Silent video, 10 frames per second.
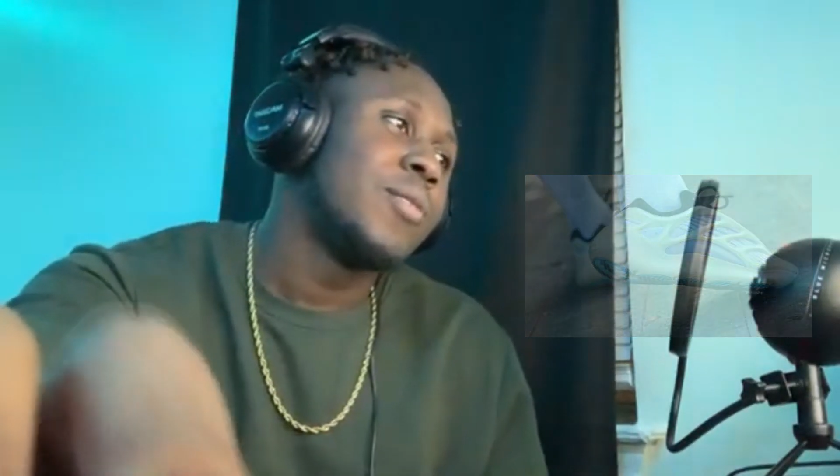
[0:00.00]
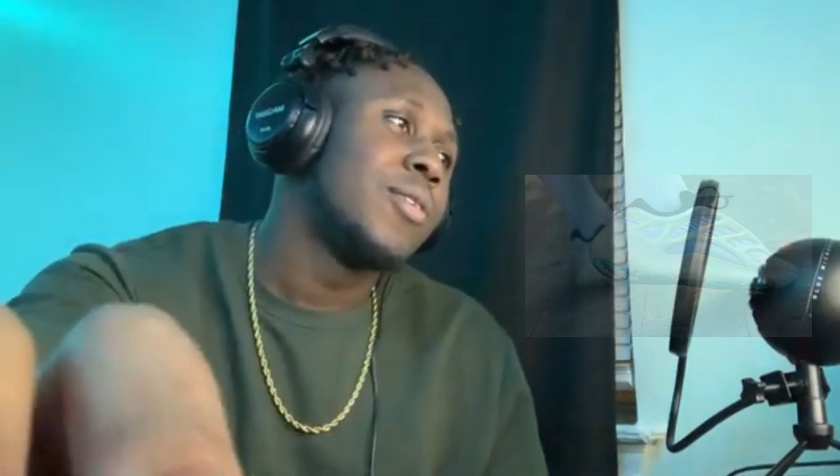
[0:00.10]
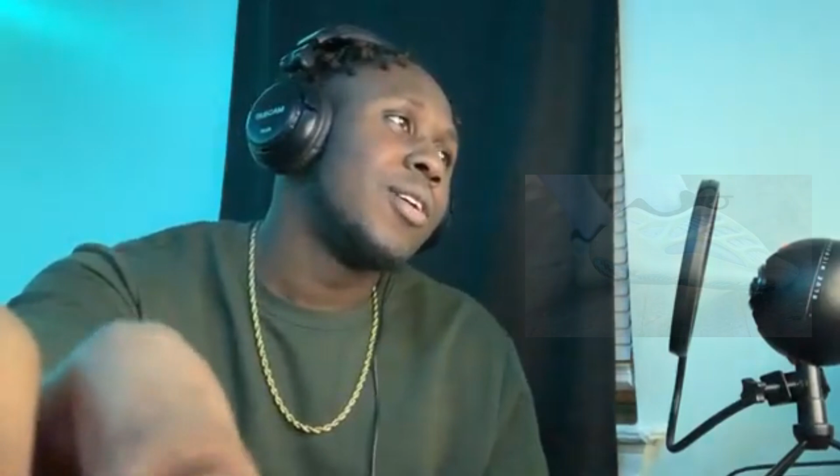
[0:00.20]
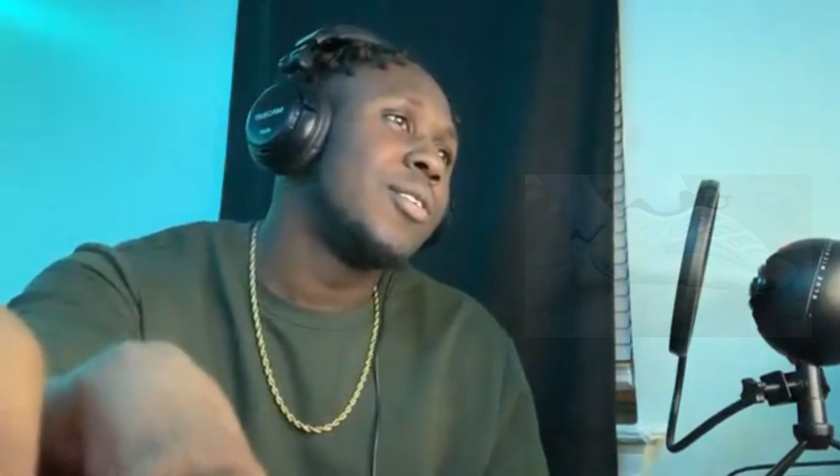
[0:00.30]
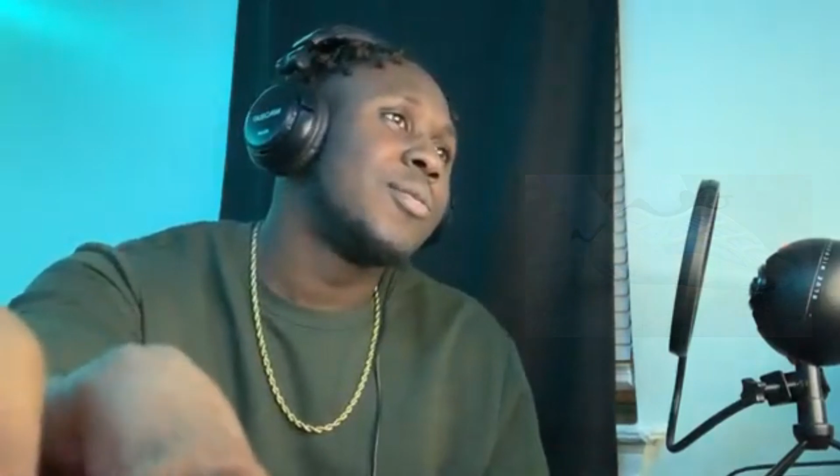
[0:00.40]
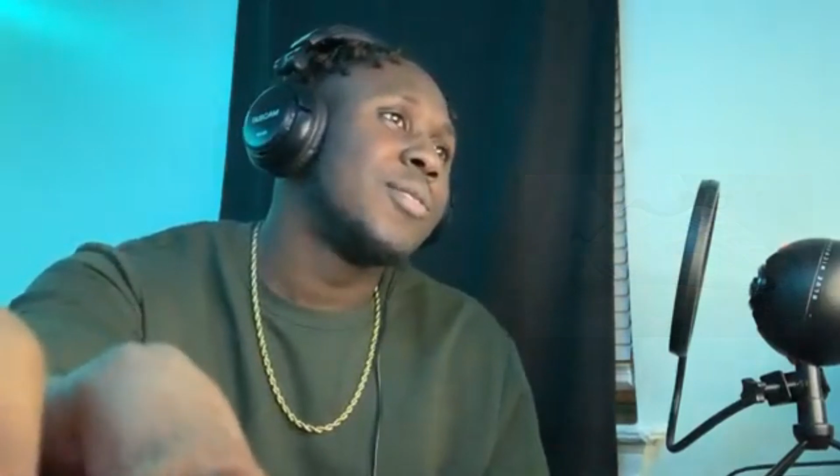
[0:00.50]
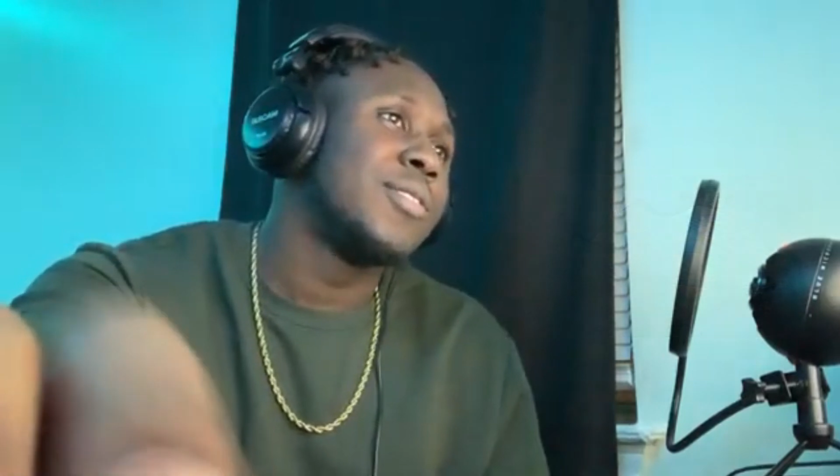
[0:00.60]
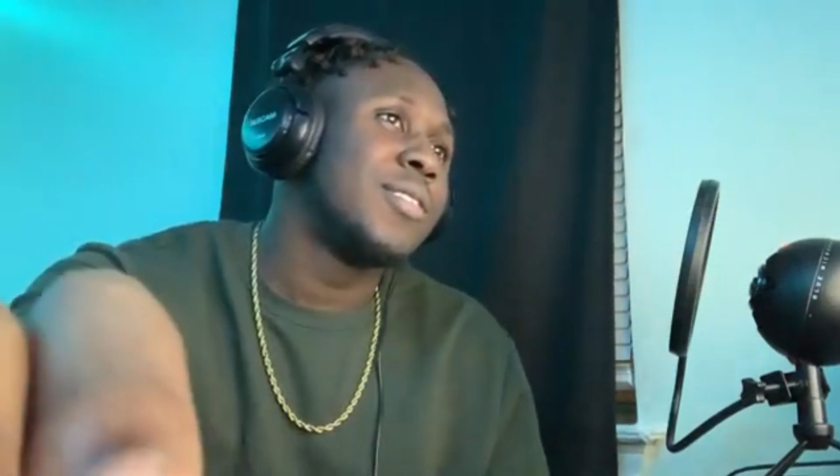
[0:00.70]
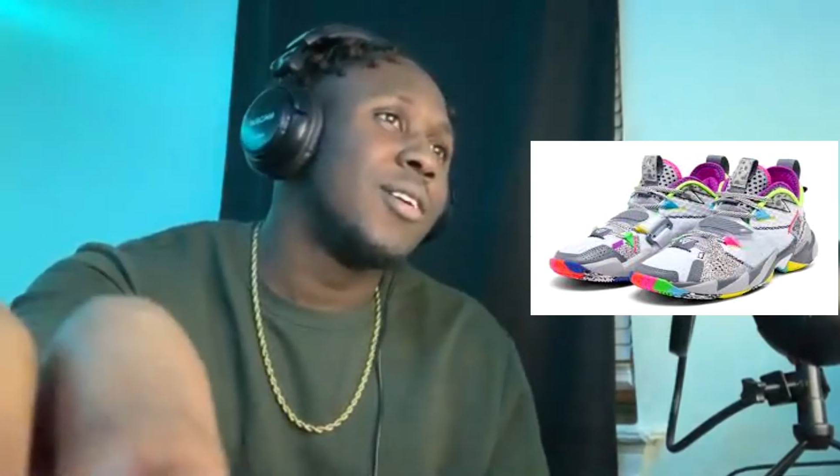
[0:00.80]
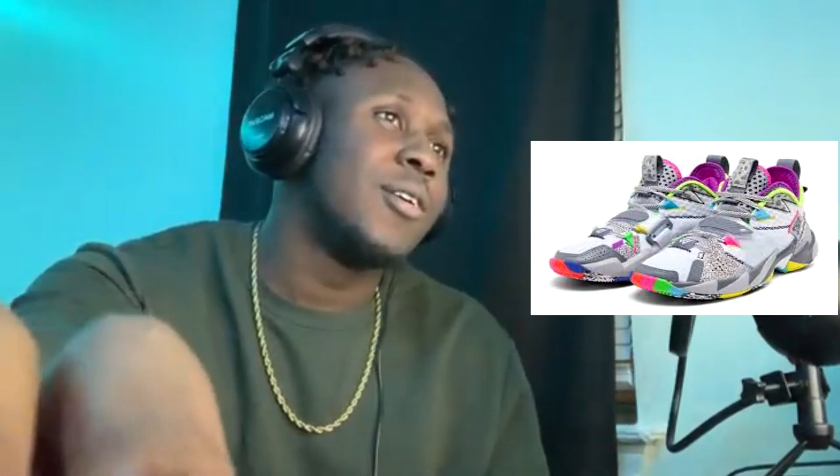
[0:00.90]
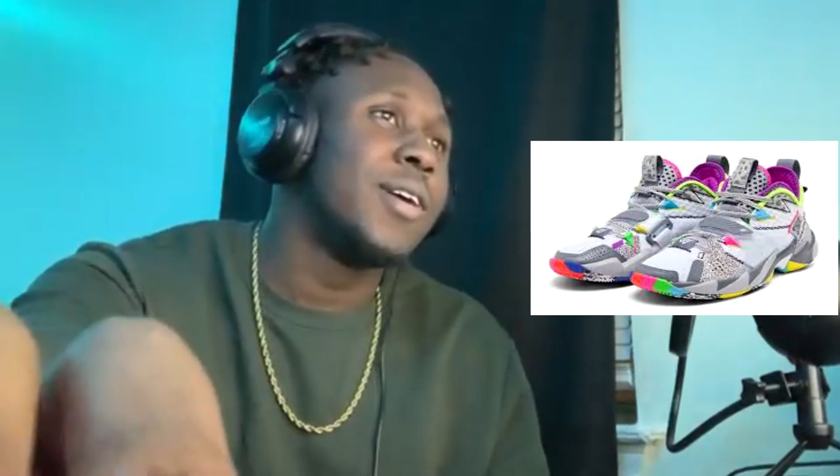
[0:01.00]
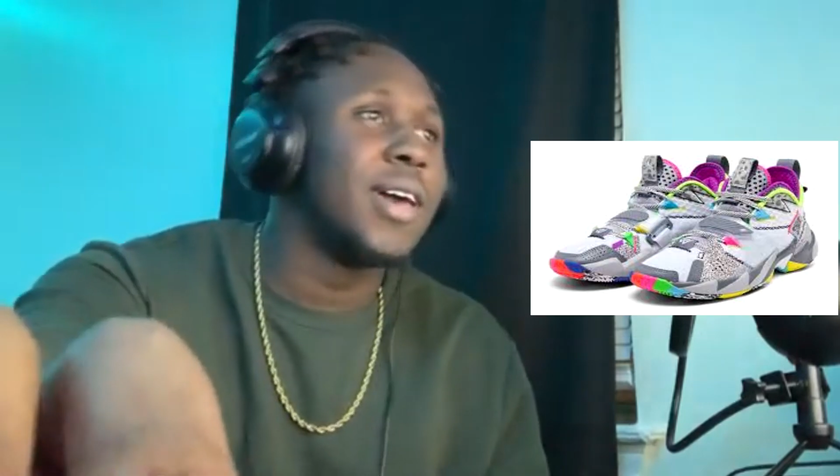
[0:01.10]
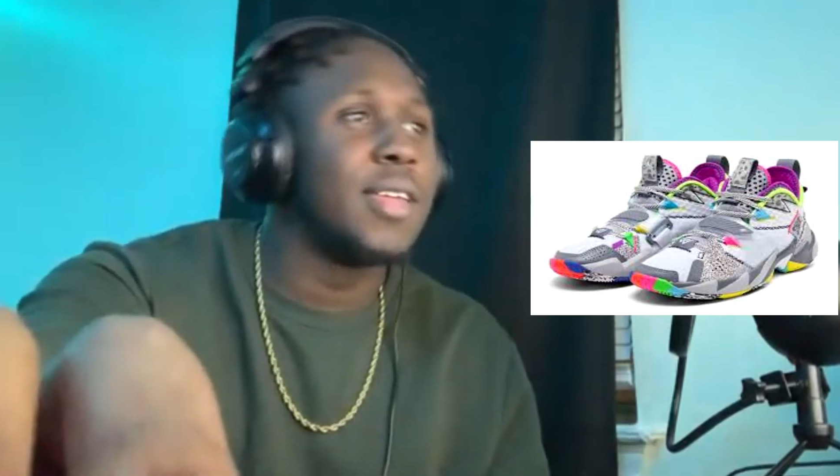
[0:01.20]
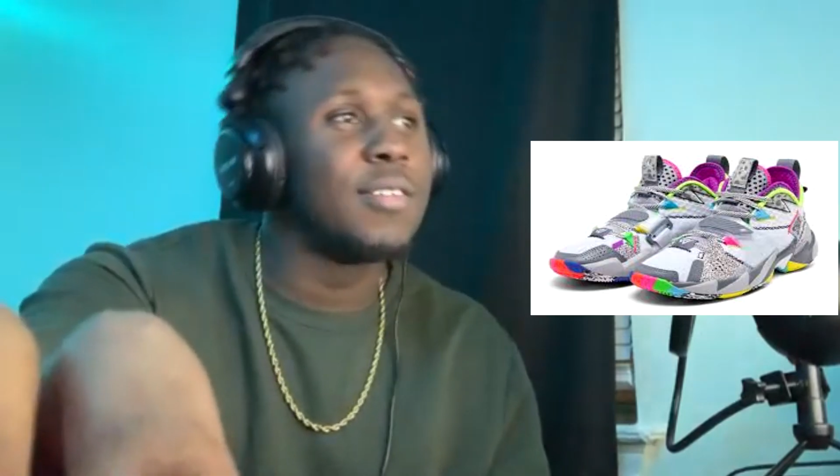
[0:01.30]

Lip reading: What else was there? Oh yeah,